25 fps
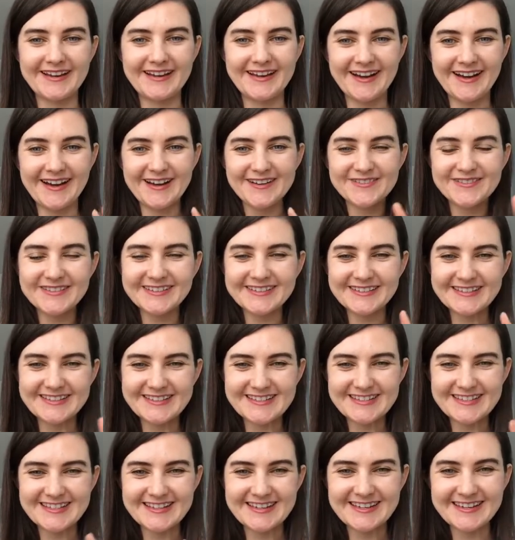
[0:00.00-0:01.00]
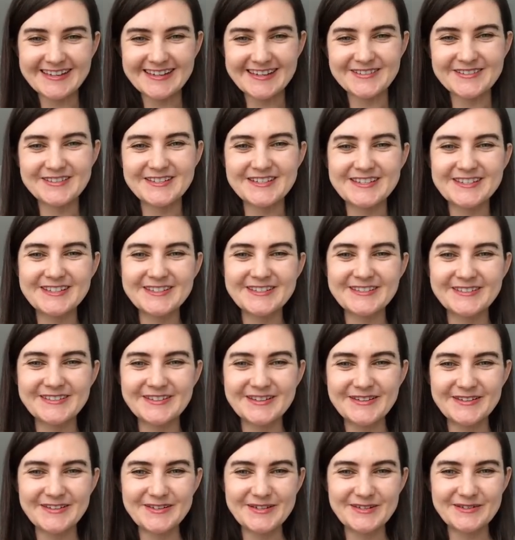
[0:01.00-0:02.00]
Hi Relindy, I'm just doing
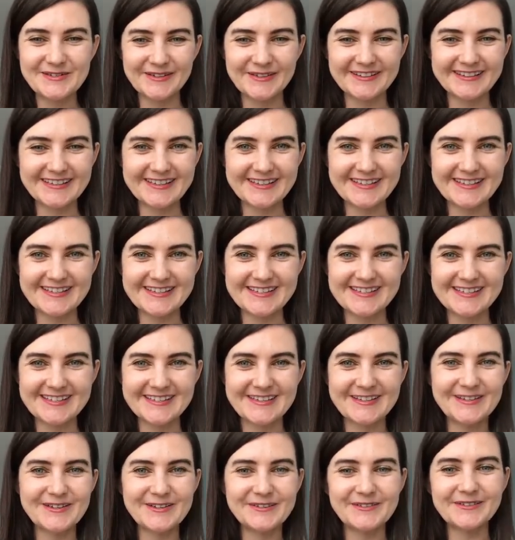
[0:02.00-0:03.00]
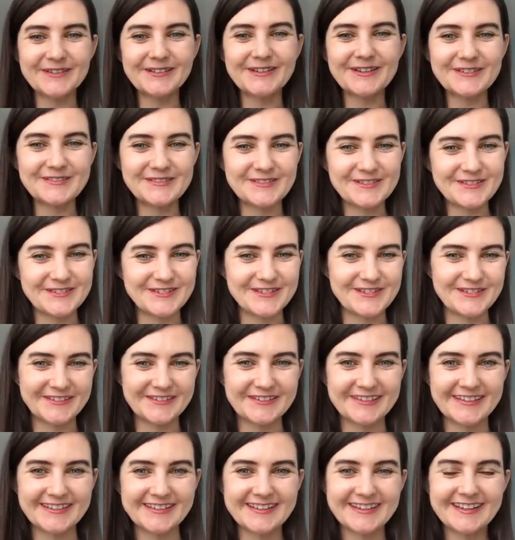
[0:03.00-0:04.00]
UHP links, so you're welcome to
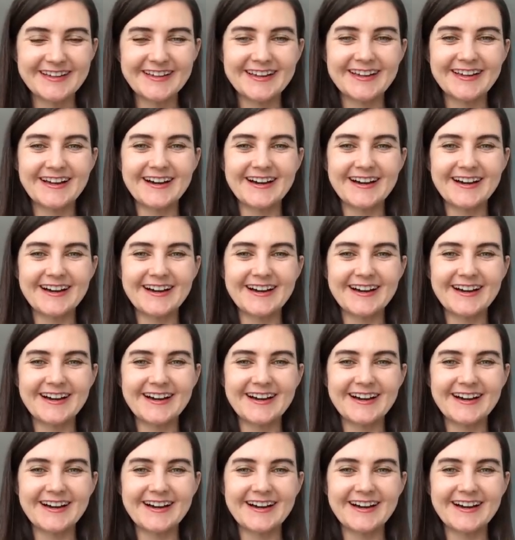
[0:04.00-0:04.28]
join.